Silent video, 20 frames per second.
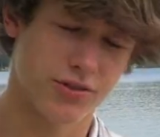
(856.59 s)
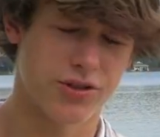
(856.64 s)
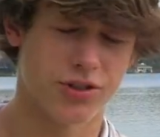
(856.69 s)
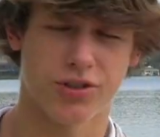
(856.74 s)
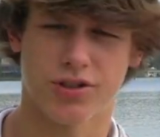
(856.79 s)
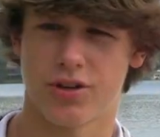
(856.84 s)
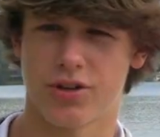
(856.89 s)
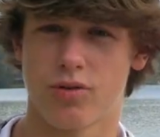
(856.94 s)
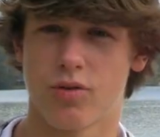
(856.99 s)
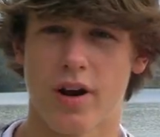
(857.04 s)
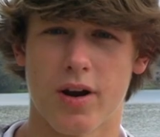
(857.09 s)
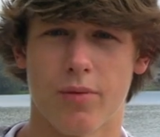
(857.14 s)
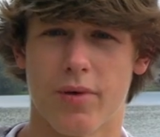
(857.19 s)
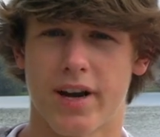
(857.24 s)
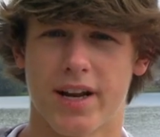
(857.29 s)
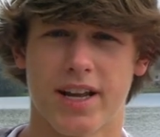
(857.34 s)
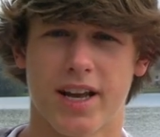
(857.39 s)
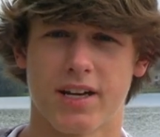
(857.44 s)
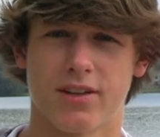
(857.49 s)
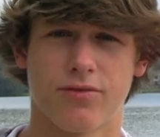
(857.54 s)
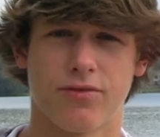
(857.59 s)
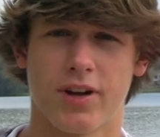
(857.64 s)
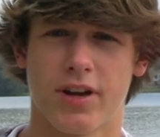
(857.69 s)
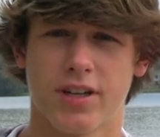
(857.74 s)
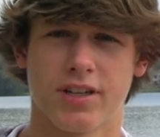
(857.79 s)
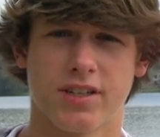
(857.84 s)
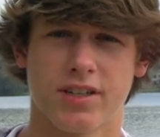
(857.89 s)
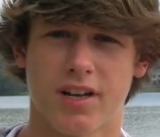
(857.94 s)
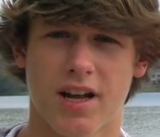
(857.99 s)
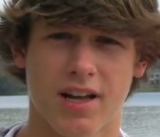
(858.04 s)
just a great way to catch
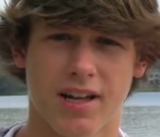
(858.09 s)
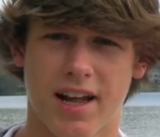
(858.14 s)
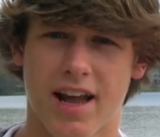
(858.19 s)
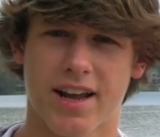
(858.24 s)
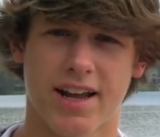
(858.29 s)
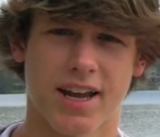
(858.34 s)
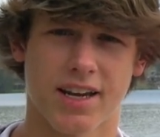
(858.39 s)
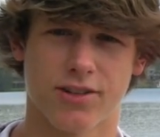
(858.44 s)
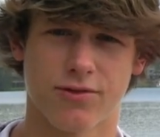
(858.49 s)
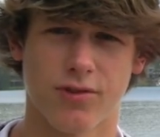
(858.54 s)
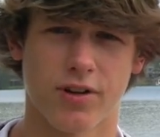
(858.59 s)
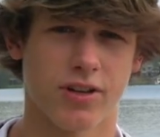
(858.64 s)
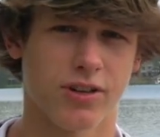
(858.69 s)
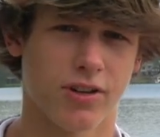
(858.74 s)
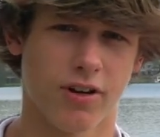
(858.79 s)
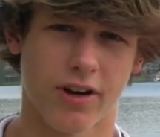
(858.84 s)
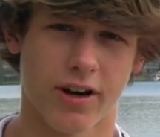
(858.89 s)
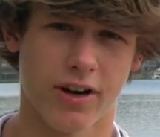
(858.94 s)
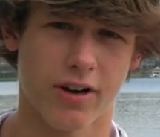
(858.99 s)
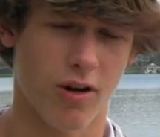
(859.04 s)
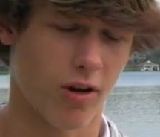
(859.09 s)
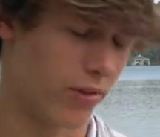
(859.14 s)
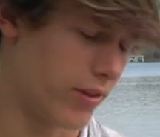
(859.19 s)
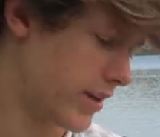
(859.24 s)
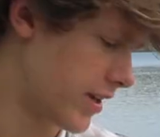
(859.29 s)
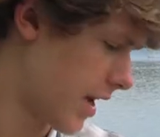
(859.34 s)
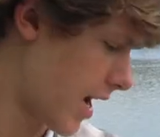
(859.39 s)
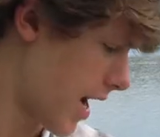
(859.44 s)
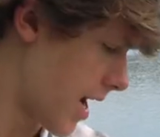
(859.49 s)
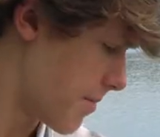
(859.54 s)
fish. I, I catch fish on it all
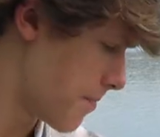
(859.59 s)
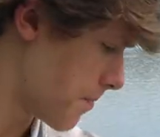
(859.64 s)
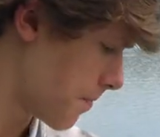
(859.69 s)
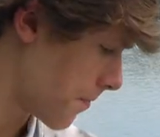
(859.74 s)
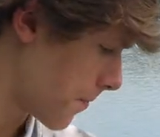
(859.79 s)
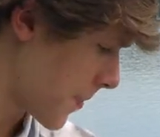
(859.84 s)
the time.